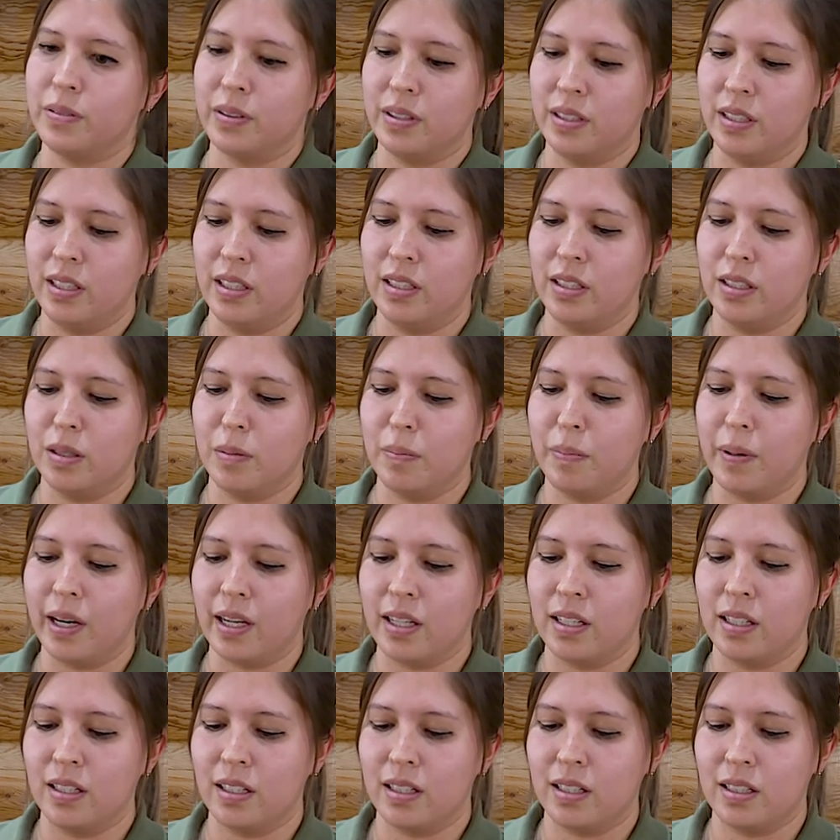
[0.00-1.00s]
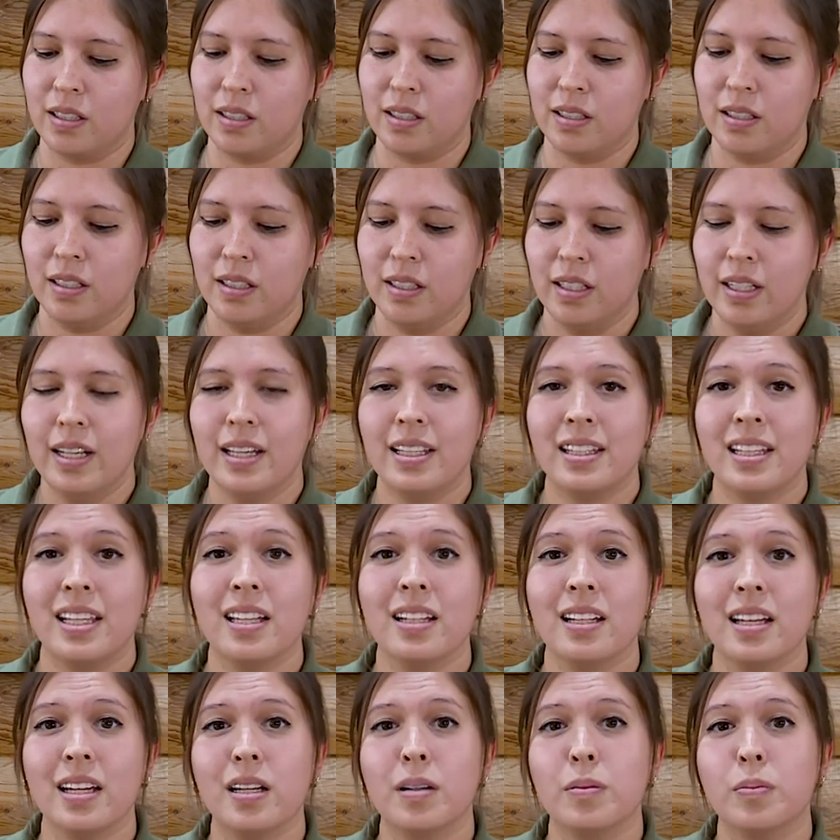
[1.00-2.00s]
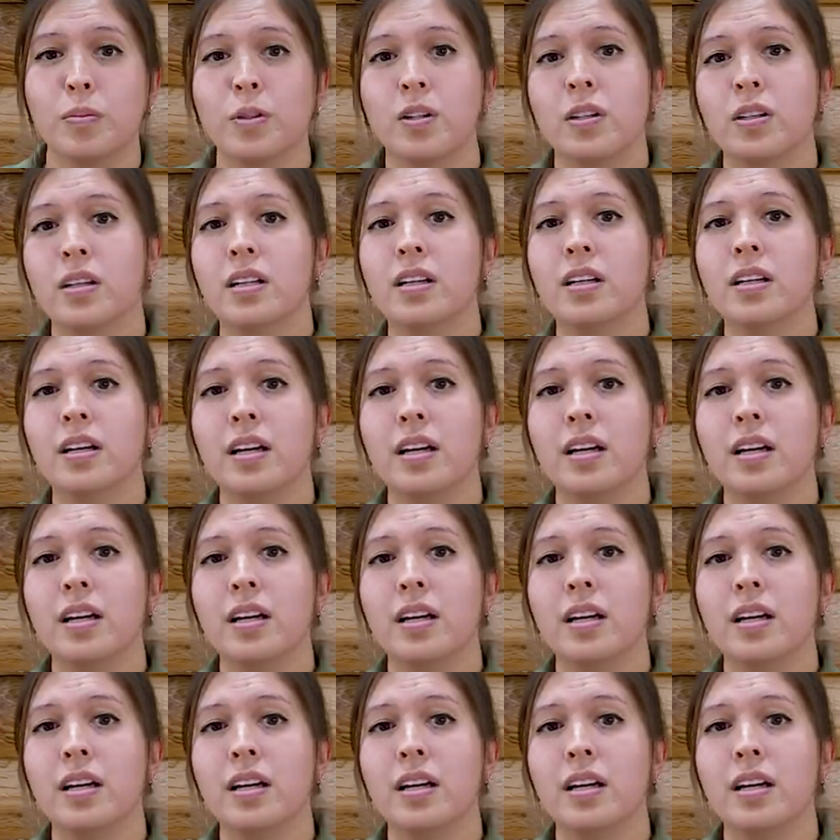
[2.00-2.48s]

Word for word: one in your backyard. They like more